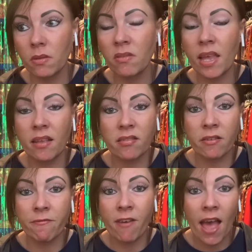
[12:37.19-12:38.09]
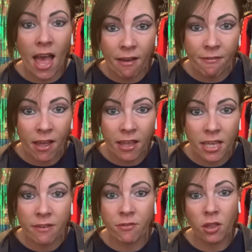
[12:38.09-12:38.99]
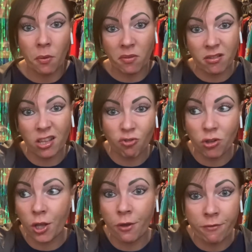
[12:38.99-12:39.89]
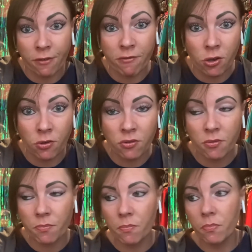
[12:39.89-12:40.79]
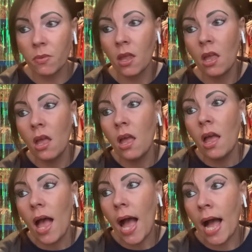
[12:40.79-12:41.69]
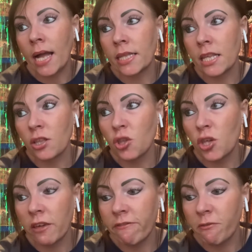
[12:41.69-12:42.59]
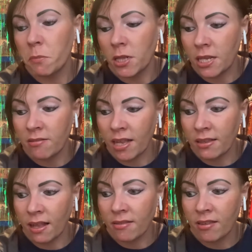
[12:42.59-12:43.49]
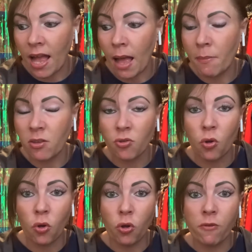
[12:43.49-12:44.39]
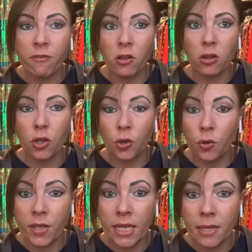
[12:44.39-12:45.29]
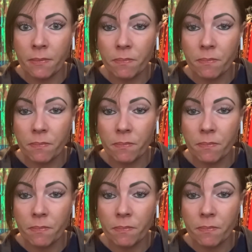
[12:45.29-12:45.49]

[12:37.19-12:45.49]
Takes them forever, even though it's literally over the road. And the chief of police at that time is Orville Cooney.